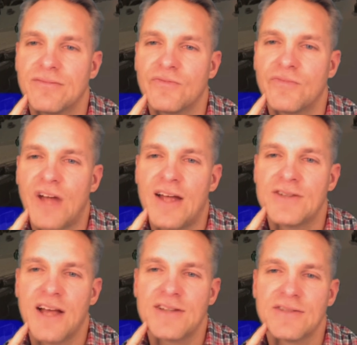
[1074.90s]

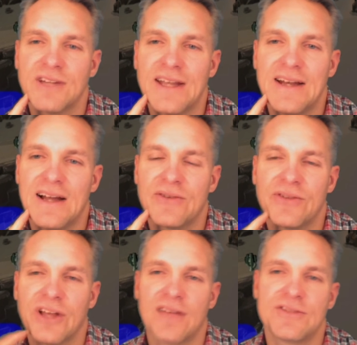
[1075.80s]
as of late, I don't
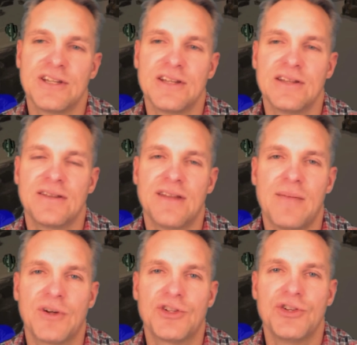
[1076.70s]
think I've seen
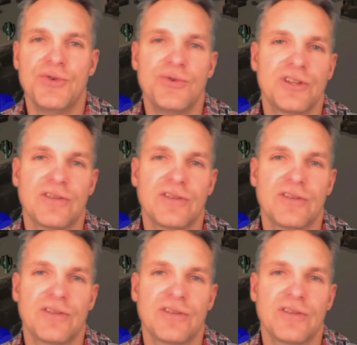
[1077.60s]
that much news,